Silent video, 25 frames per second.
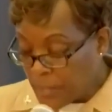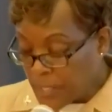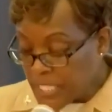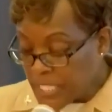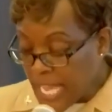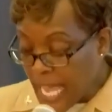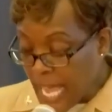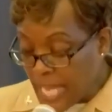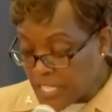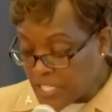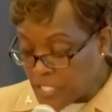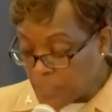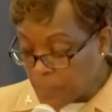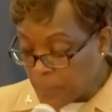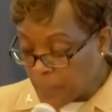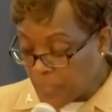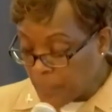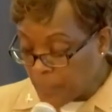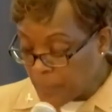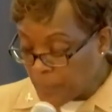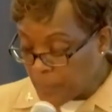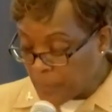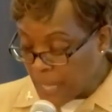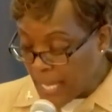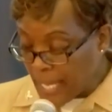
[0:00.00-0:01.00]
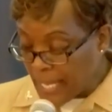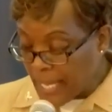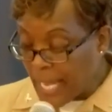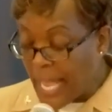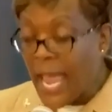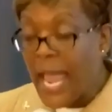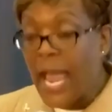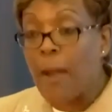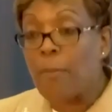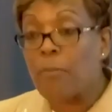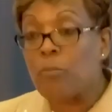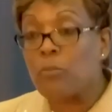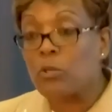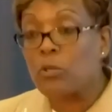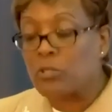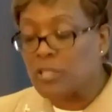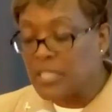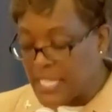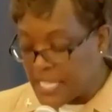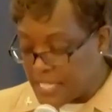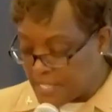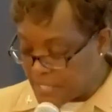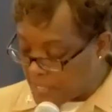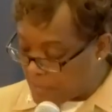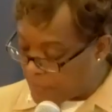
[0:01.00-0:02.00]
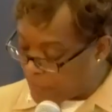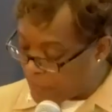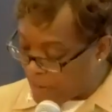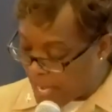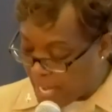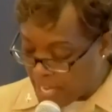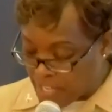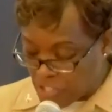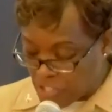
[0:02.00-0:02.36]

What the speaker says: And yes, people like Admiral Lisa